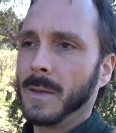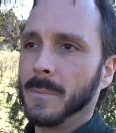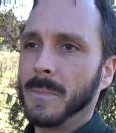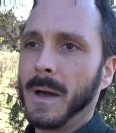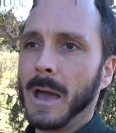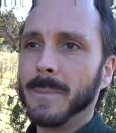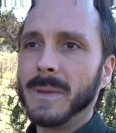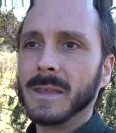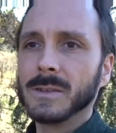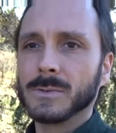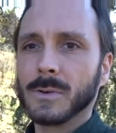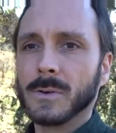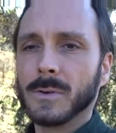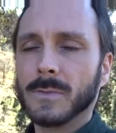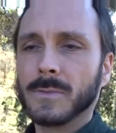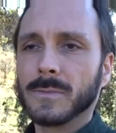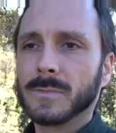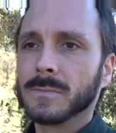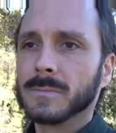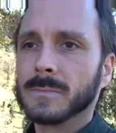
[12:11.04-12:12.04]
by means
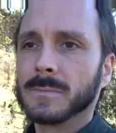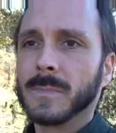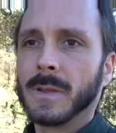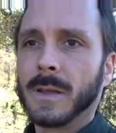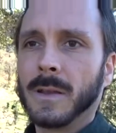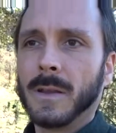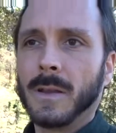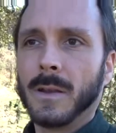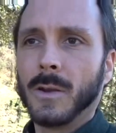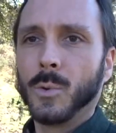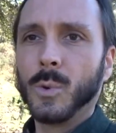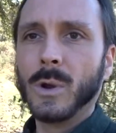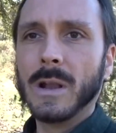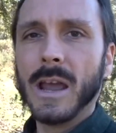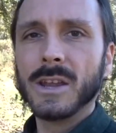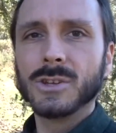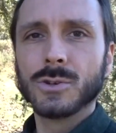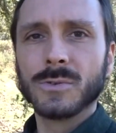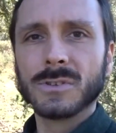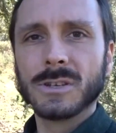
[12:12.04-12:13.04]
of
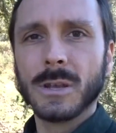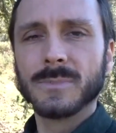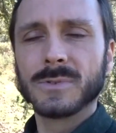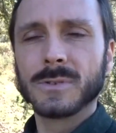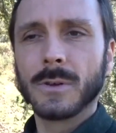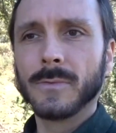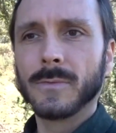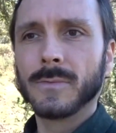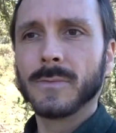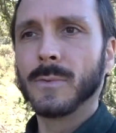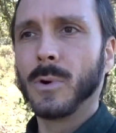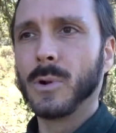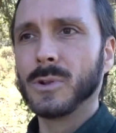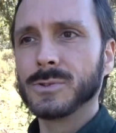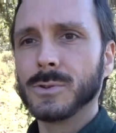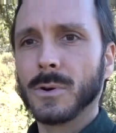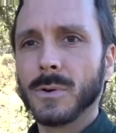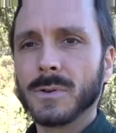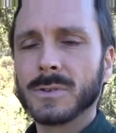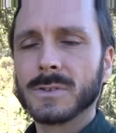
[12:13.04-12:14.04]
relationships of all
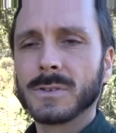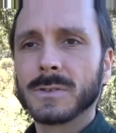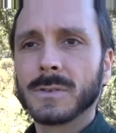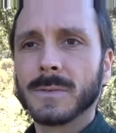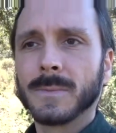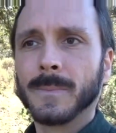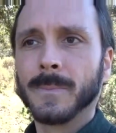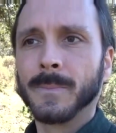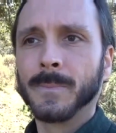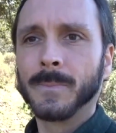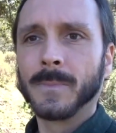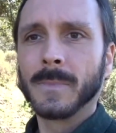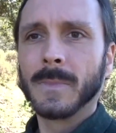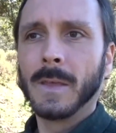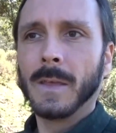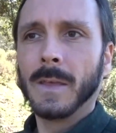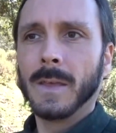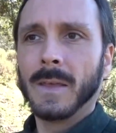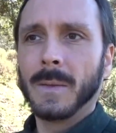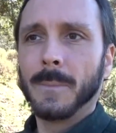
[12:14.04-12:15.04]
sorts,
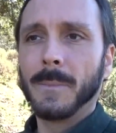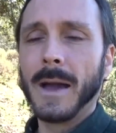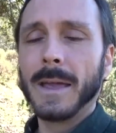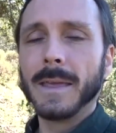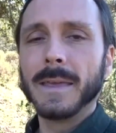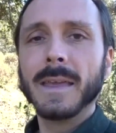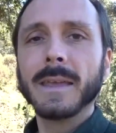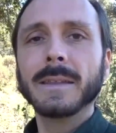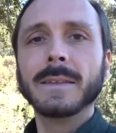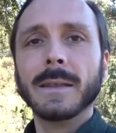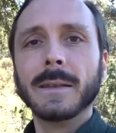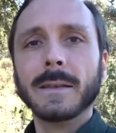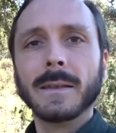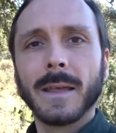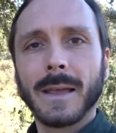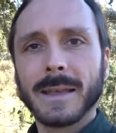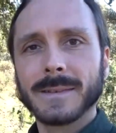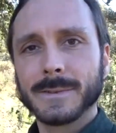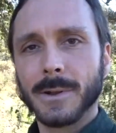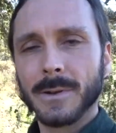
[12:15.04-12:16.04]
by
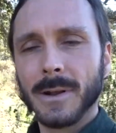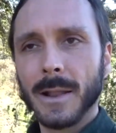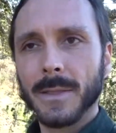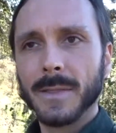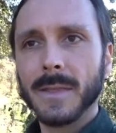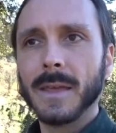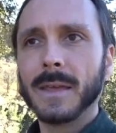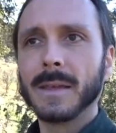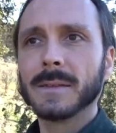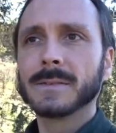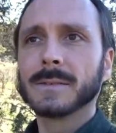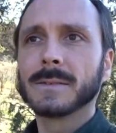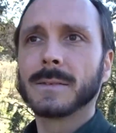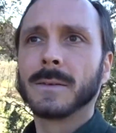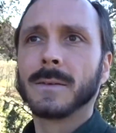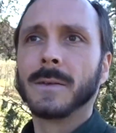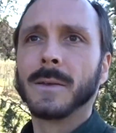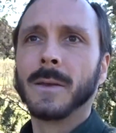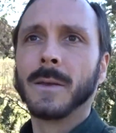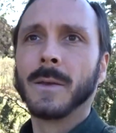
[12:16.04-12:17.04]
eating external things,
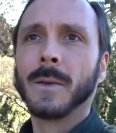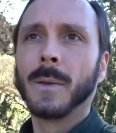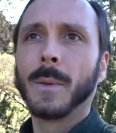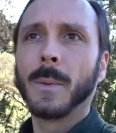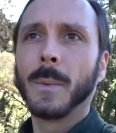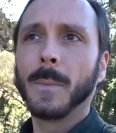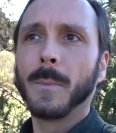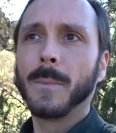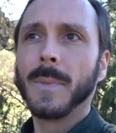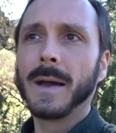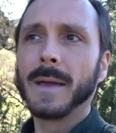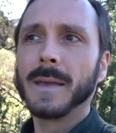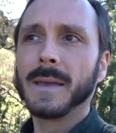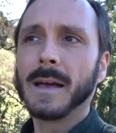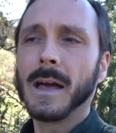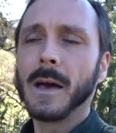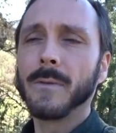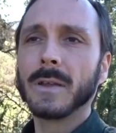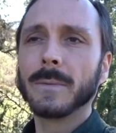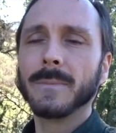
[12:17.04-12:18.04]
by
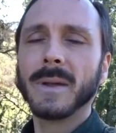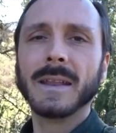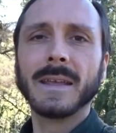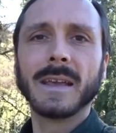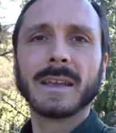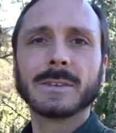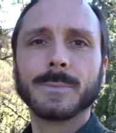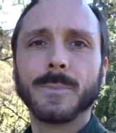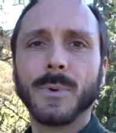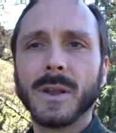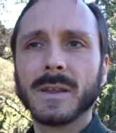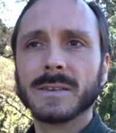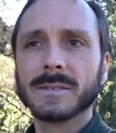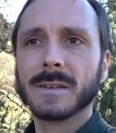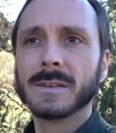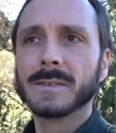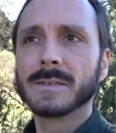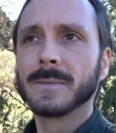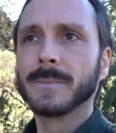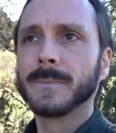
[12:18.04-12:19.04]
having many
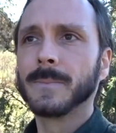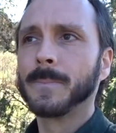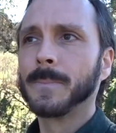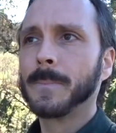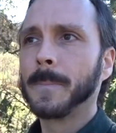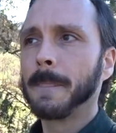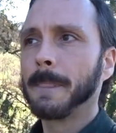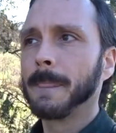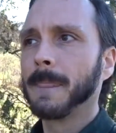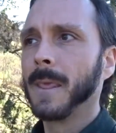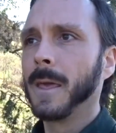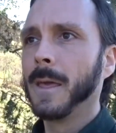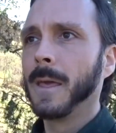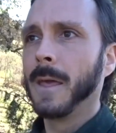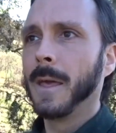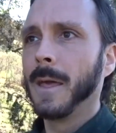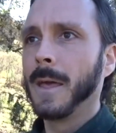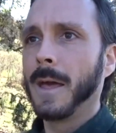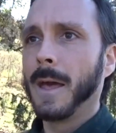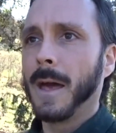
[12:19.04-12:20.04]
experiences.
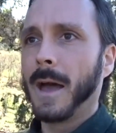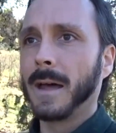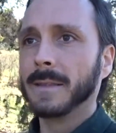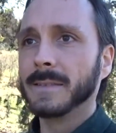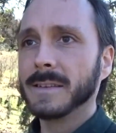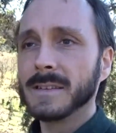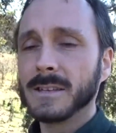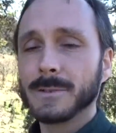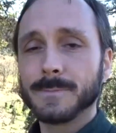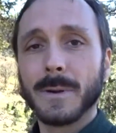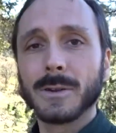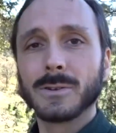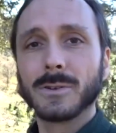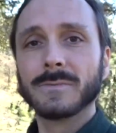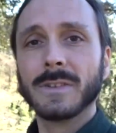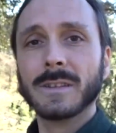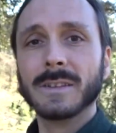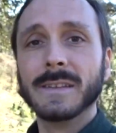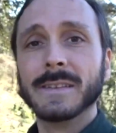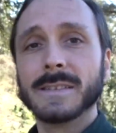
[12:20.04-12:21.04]
And this is part
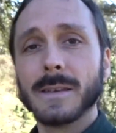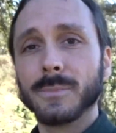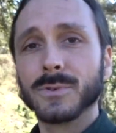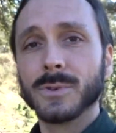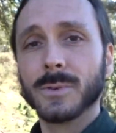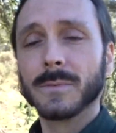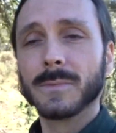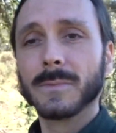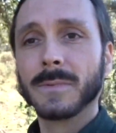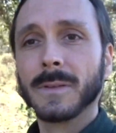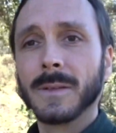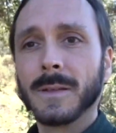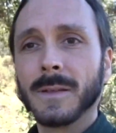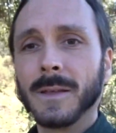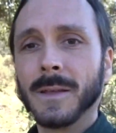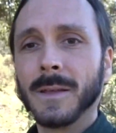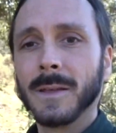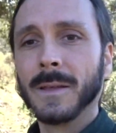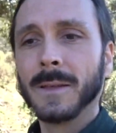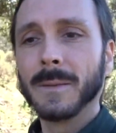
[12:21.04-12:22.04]
of the deception,
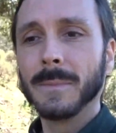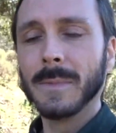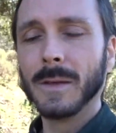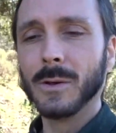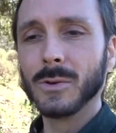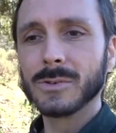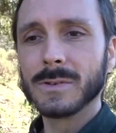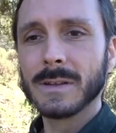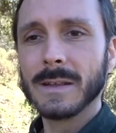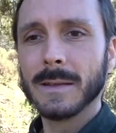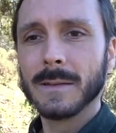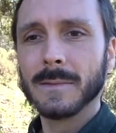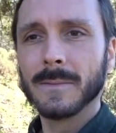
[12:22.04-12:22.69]
because